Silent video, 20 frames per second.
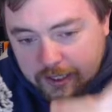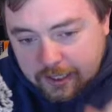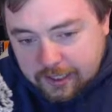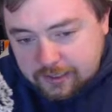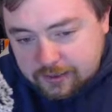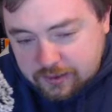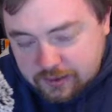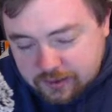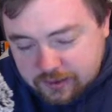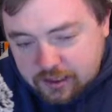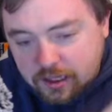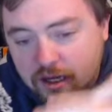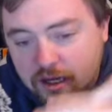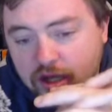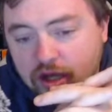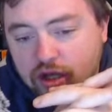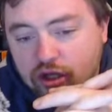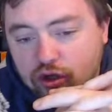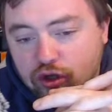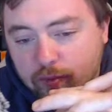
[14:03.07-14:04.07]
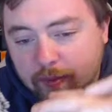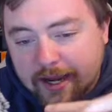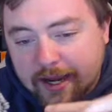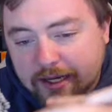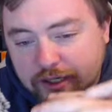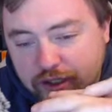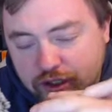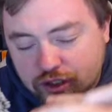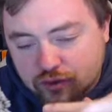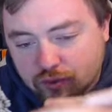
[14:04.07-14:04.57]
hits, you
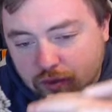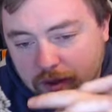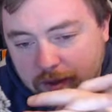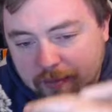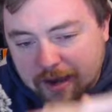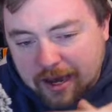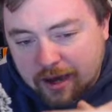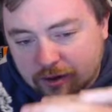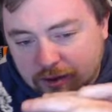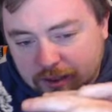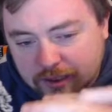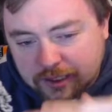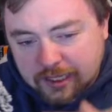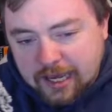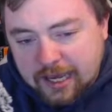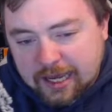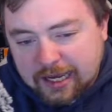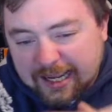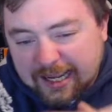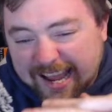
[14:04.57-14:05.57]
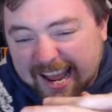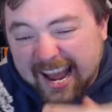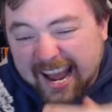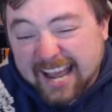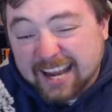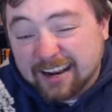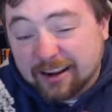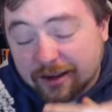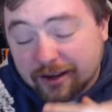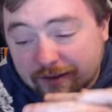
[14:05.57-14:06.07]
may destroy Powdered Keg
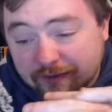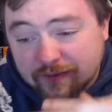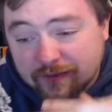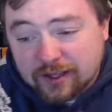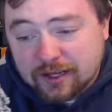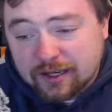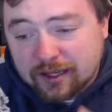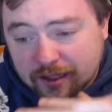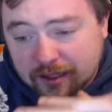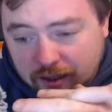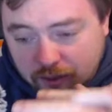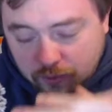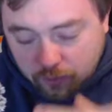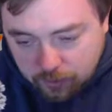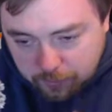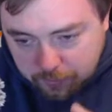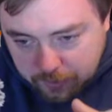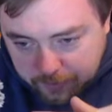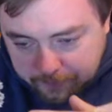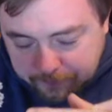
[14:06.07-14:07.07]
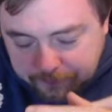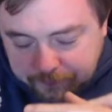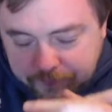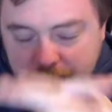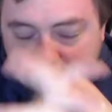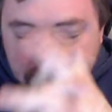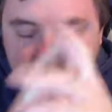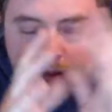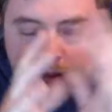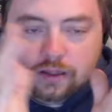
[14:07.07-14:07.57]
and a defending equipment.
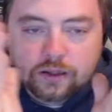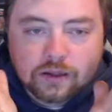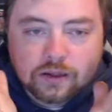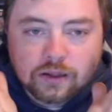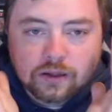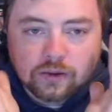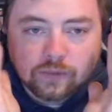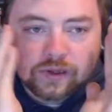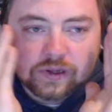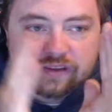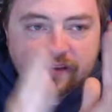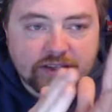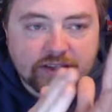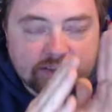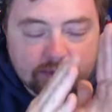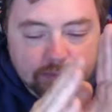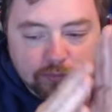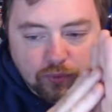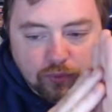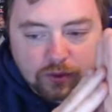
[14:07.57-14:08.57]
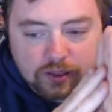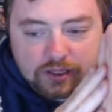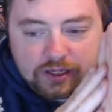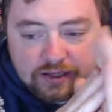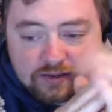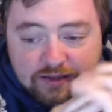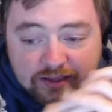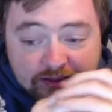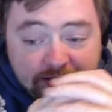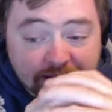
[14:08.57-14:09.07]
The reason that's important
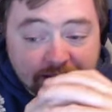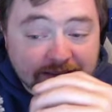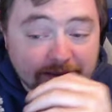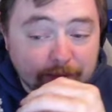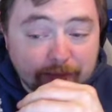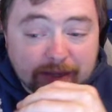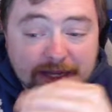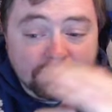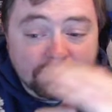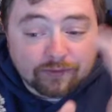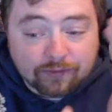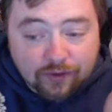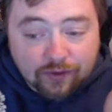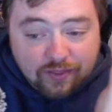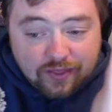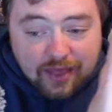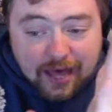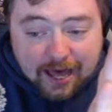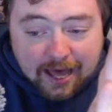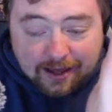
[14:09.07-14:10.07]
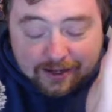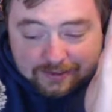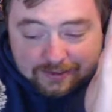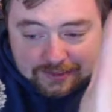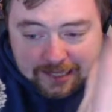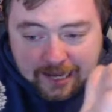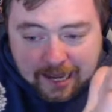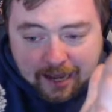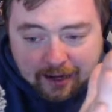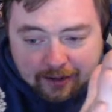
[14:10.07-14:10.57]
is it doesn't mean for that
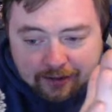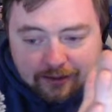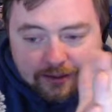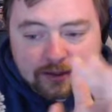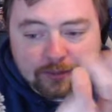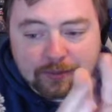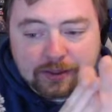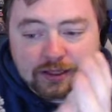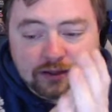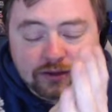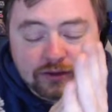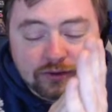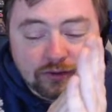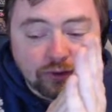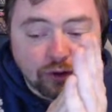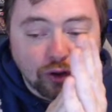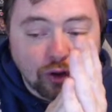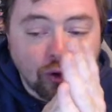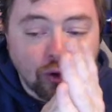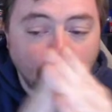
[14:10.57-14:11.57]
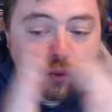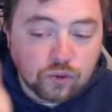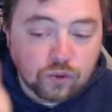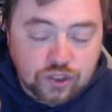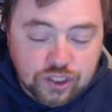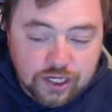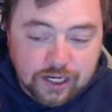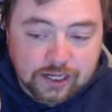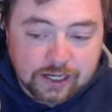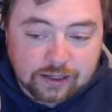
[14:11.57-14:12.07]
attack. It means for the whole
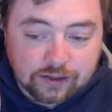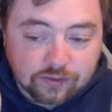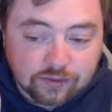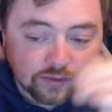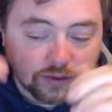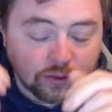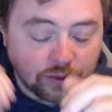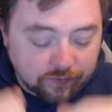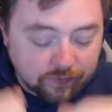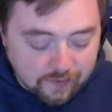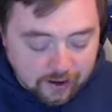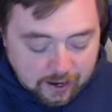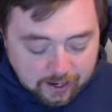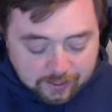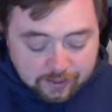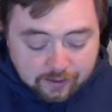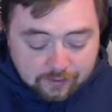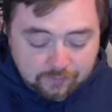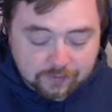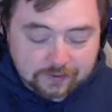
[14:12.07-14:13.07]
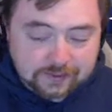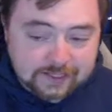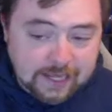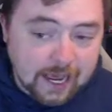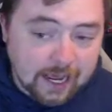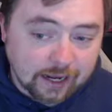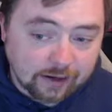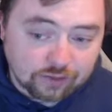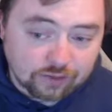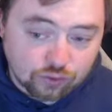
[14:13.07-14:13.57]
chain. So if I have
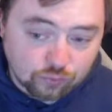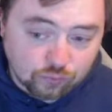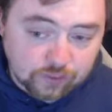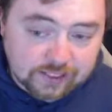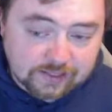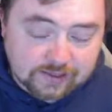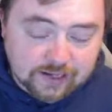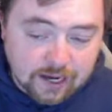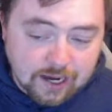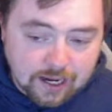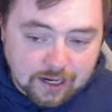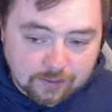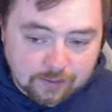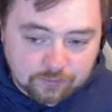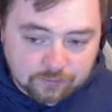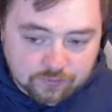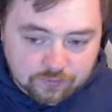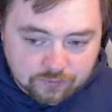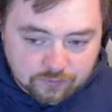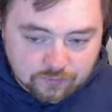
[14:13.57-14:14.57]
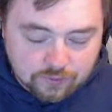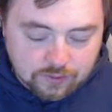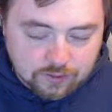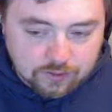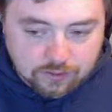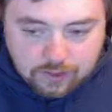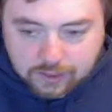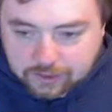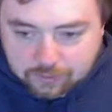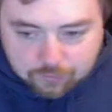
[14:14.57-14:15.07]
attacked 3 times,
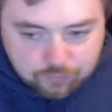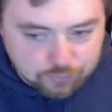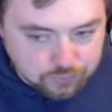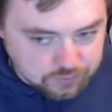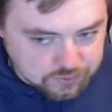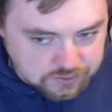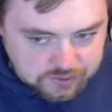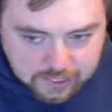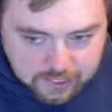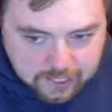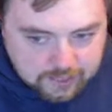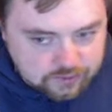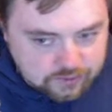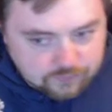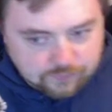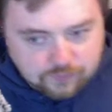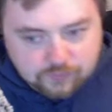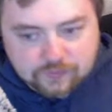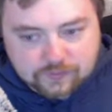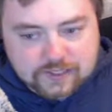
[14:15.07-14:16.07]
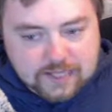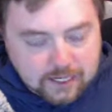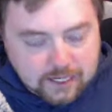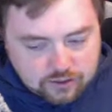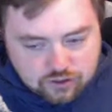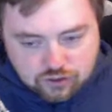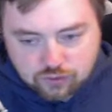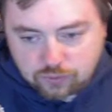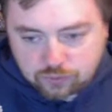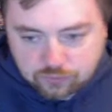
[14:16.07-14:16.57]
like in Boost Dash, if you've
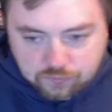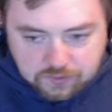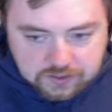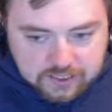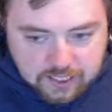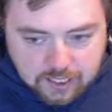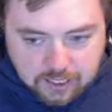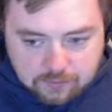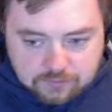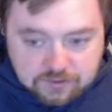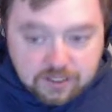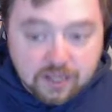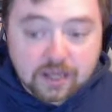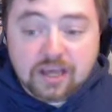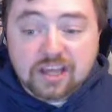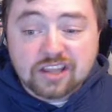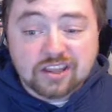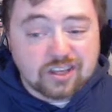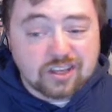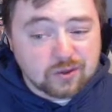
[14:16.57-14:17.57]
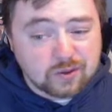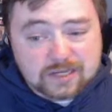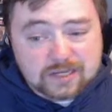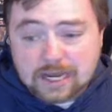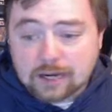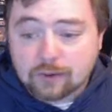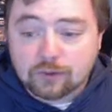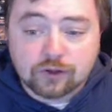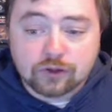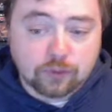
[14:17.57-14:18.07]
attacked 2 or 3 times, then you
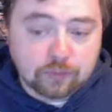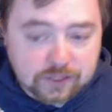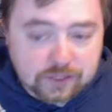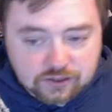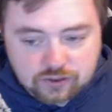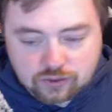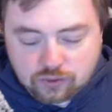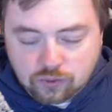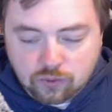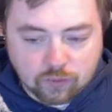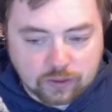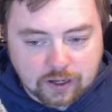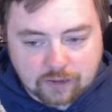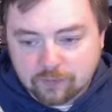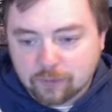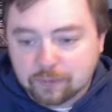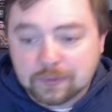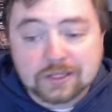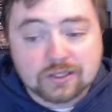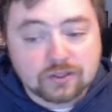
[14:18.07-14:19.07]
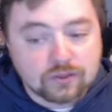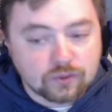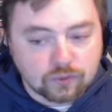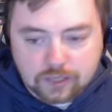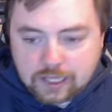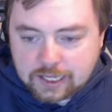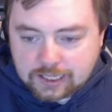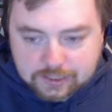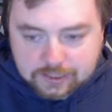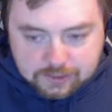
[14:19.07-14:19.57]
attack with your pistol, whatever
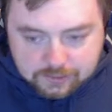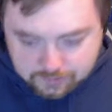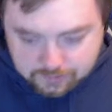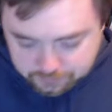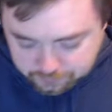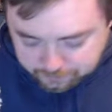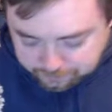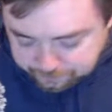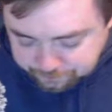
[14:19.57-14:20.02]
pistol that is,